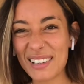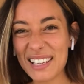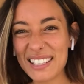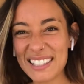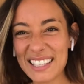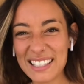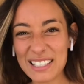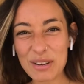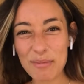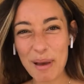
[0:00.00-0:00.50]
is
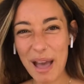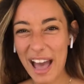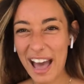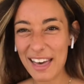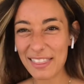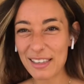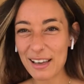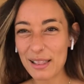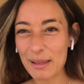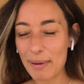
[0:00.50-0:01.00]
this new path
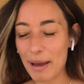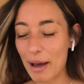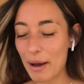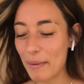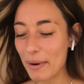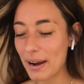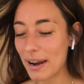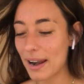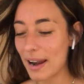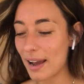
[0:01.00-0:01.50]
all about? I
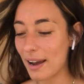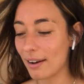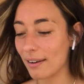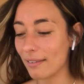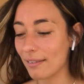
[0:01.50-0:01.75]
want to know.